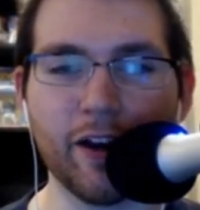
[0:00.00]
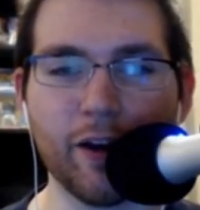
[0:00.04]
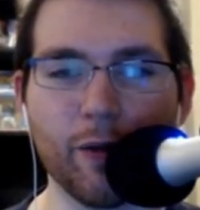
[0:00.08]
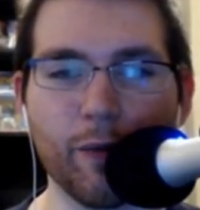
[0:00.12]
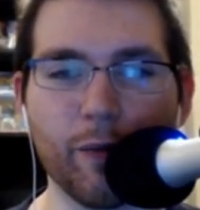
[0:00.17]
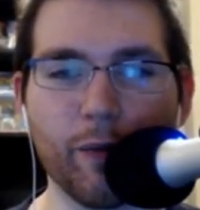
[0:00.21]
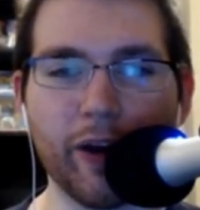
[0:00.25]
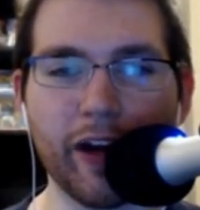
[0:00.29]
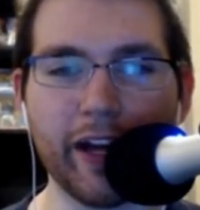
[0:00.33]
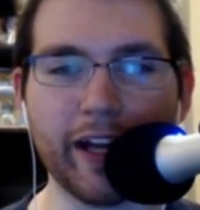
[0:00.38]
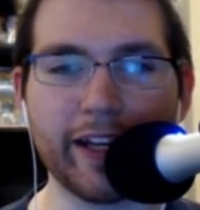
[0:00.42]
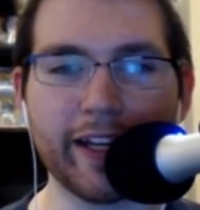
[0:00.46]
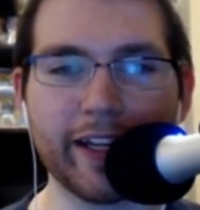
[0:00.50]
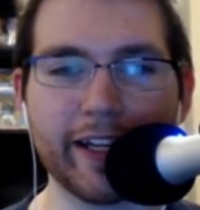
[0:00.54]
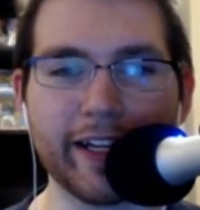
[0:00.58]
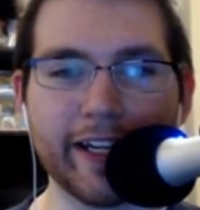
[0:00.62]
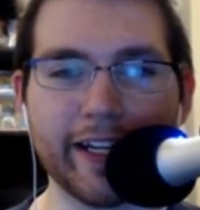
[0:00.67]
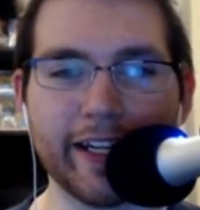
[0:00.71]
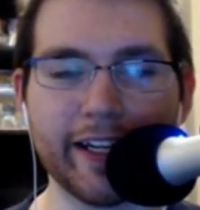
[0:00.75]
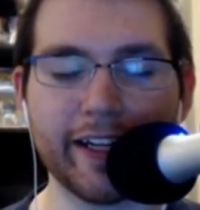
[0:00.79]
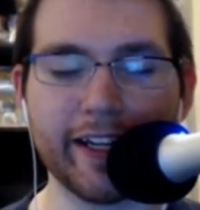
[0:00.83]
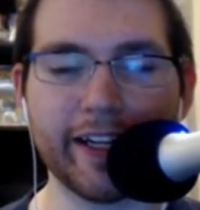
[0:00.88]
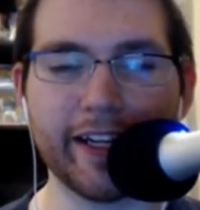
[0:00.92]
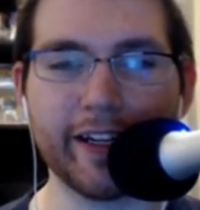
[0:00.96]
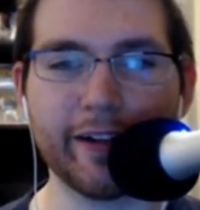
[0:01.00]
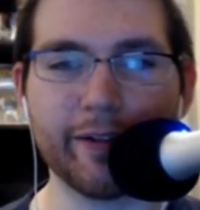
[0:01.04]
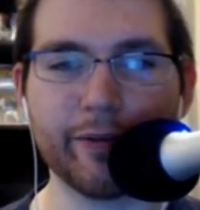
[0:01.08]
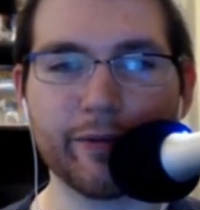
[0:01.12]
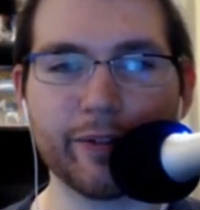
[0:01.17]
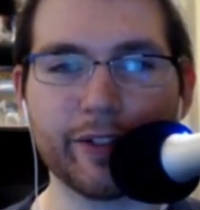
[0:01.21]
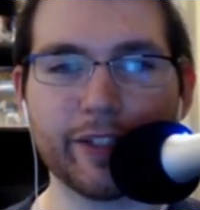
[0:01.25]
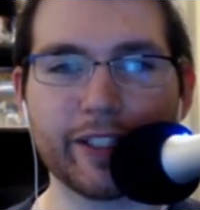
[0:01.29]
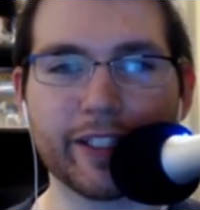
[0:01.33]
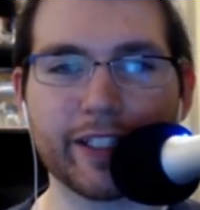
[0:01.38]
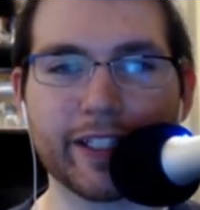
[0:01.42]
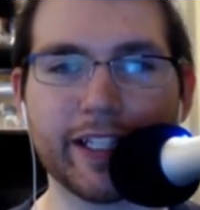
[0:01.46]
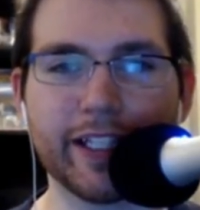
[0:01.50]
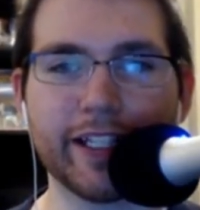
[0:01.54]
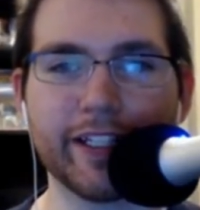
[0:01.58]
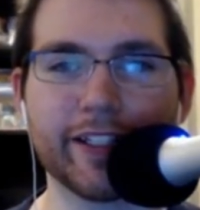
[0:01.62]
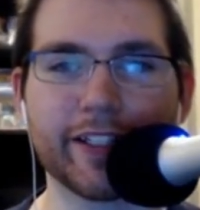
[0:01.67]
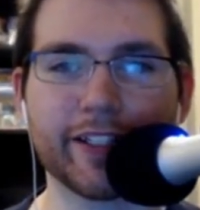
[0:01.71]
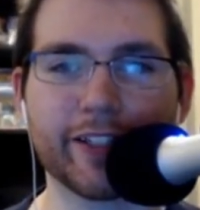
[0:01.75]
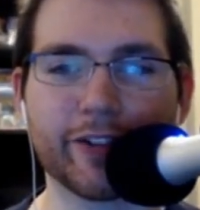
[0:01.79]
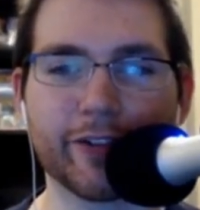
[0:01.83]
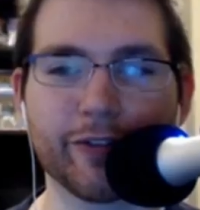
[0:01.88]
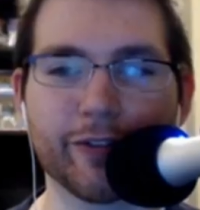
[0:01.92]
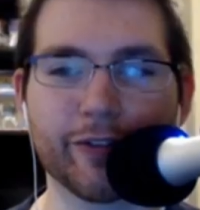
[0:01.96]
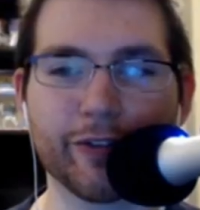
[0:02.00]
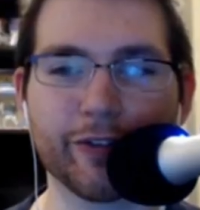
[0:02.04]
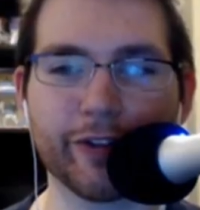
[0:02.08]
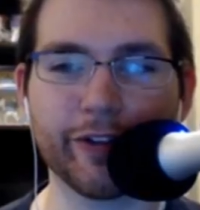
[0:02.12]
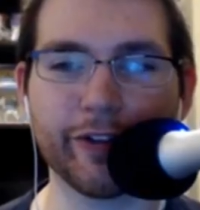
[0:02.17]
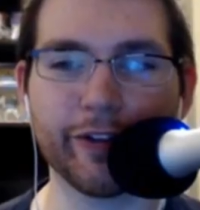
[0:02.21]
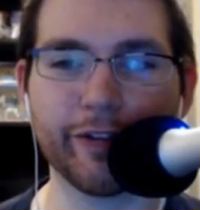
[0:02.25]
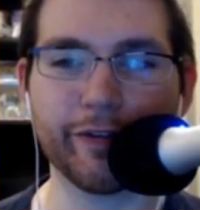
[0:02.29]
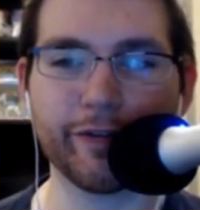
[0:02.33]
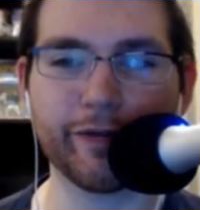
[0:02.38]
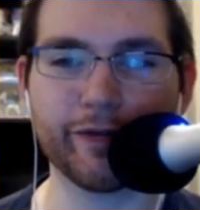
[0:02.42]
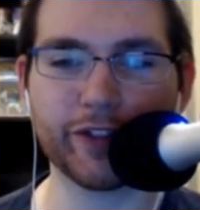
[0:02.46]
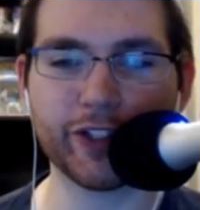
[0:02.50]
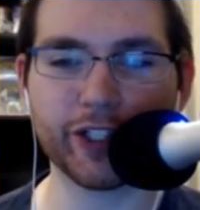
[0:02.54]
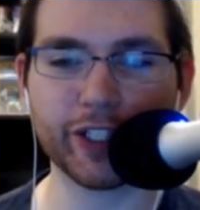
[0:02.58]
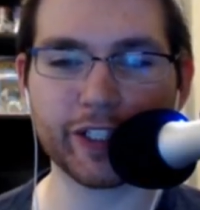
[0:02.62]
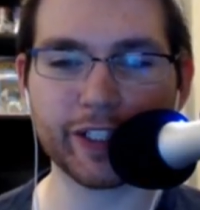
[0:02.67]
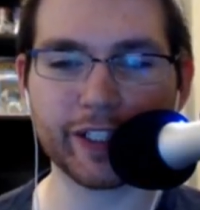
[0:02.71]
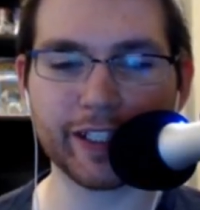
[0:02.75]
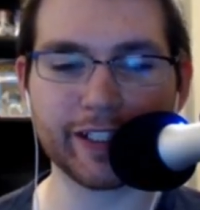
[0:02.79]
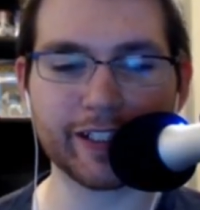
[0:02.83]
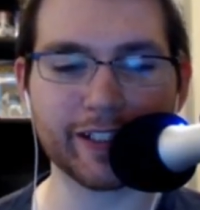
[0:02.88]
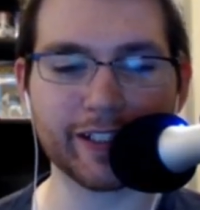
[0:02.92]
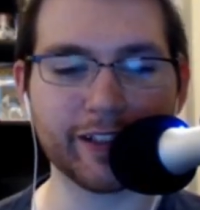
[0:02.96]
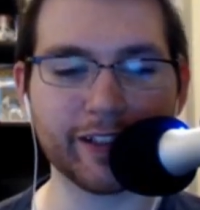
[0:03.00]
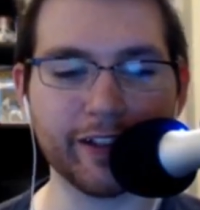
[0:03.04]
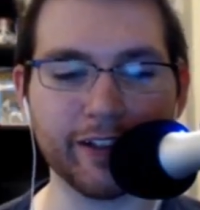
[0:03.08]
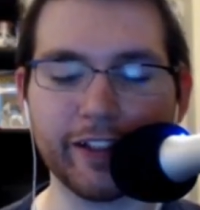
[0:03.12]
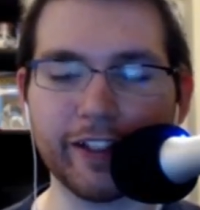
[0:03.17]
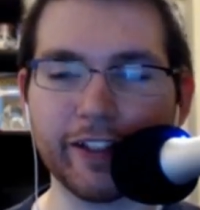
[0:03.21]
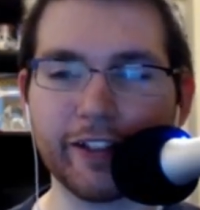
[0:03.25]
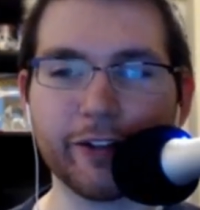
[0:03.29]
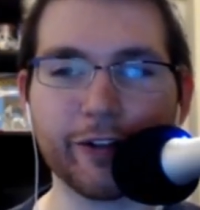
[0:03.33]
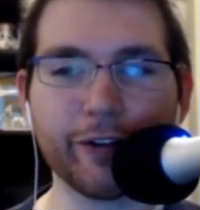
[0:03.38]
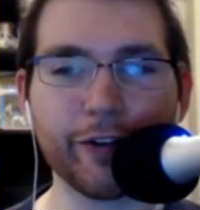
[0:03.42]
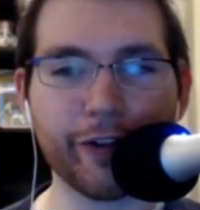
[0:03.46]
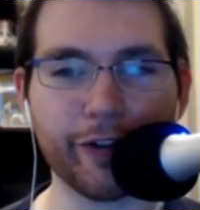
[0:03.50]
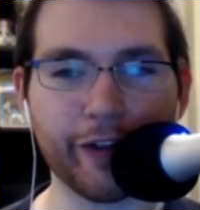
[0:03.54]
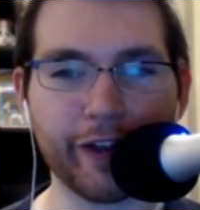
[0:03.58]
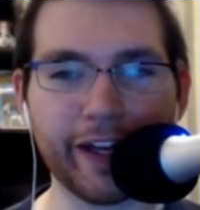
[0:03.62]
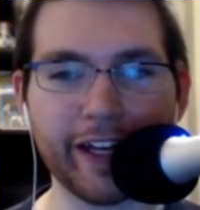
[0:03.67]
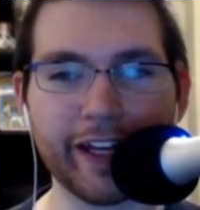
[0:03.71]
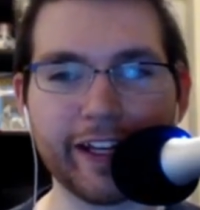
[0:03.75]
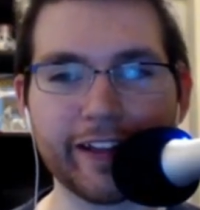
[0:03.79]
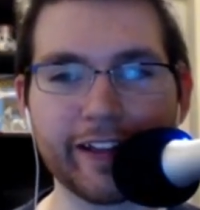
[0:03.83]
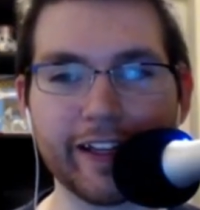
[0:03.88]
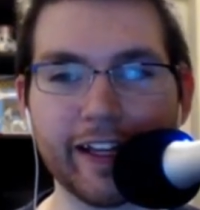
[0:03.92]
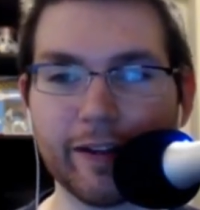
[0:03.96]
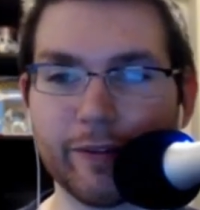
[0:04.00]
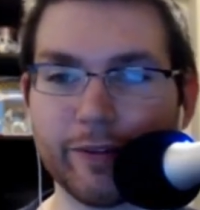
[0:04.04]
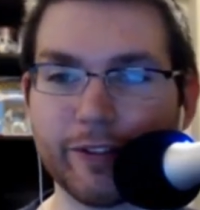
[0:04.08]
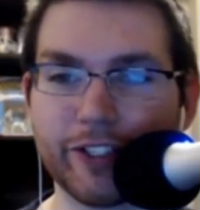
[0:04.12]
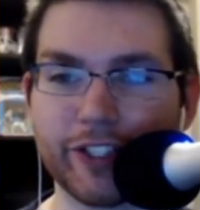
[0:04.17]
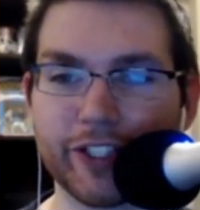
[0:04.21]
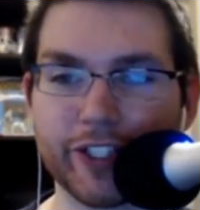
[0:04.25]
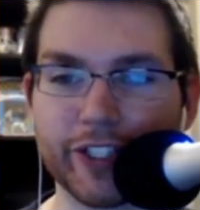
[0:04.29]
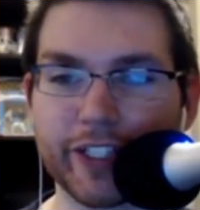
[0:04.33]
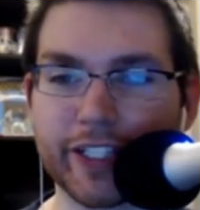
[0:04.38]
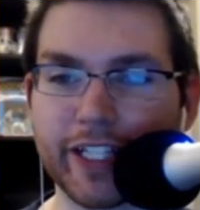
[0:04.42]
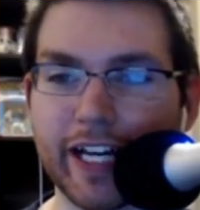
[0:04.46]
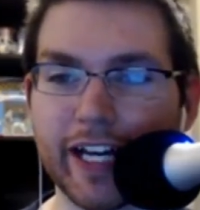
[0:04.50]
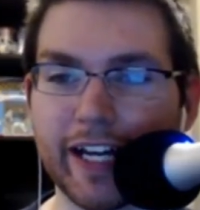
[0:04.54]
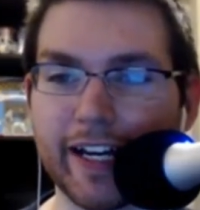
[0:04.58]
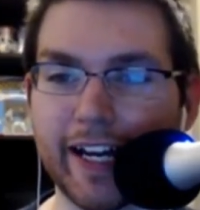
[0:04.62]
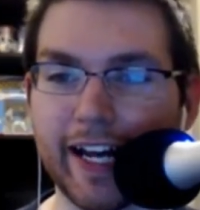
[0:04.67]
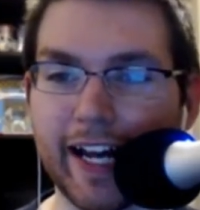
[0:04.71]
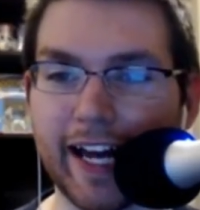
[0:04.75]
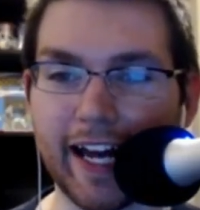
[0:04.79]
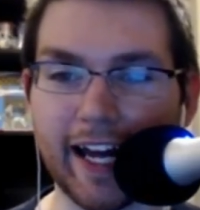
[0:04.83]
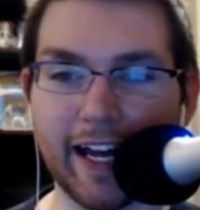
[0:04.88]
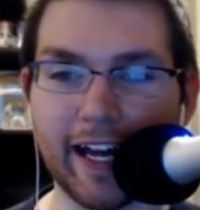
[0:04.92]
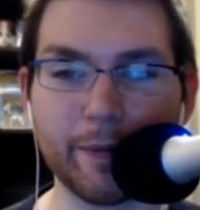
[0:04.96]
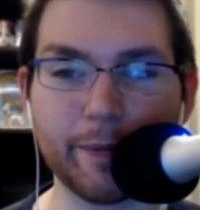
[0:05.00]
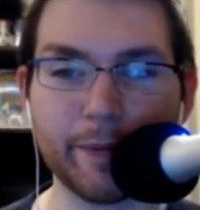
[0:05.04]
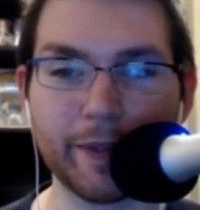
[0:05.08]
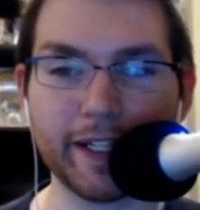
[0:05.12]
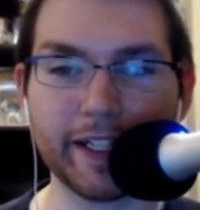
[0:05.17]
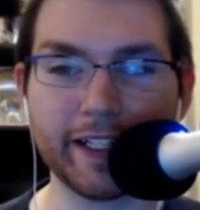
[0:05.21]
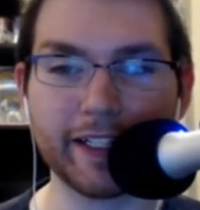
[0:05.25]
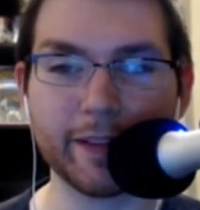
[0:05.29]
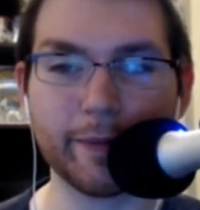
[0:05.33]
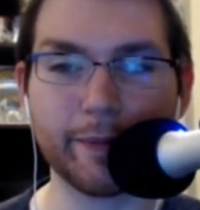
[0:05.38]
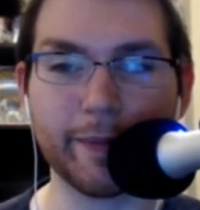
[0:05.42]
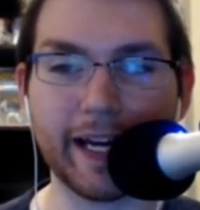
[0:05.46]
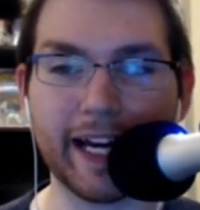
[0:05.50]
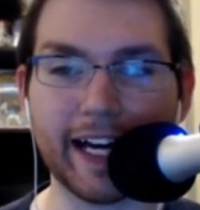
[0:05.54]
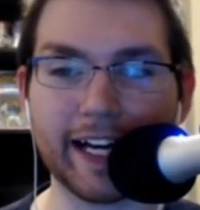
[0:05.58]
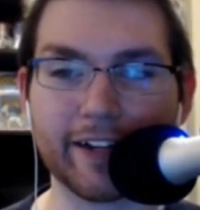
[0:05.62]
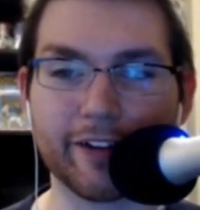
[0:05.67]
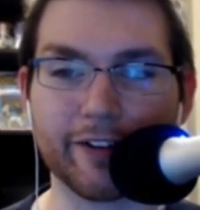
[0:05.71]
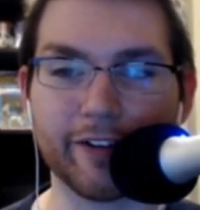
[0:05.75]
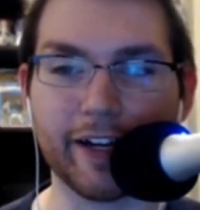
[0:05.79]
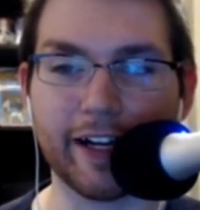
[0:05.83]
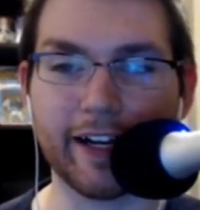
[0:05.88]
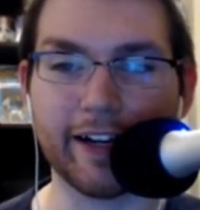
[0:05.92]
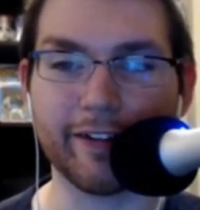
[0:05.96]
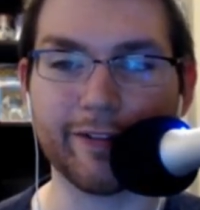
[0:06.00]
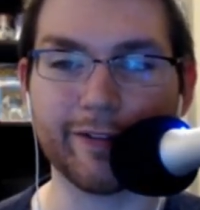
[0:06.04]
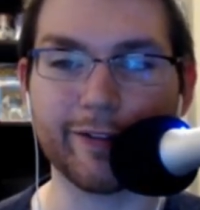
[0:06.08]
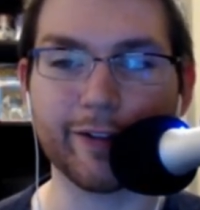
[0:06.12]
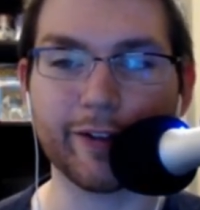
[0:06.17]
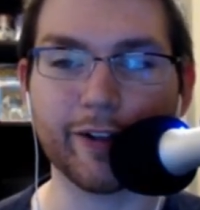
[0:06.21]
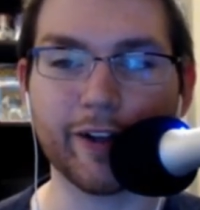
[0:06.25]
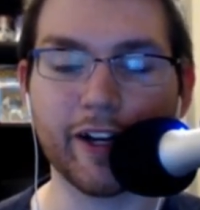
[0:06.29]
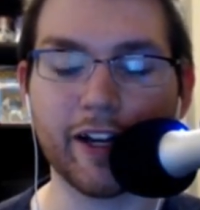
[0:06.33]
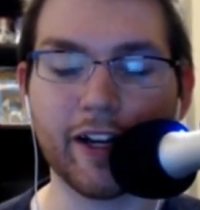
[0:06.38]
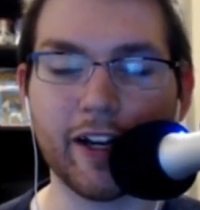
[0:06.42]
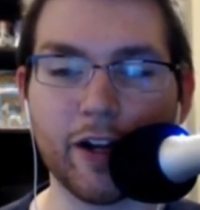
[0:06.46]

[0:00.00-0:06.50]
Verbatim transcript: when it was this sort of just this little thing that was just kind of happening in the background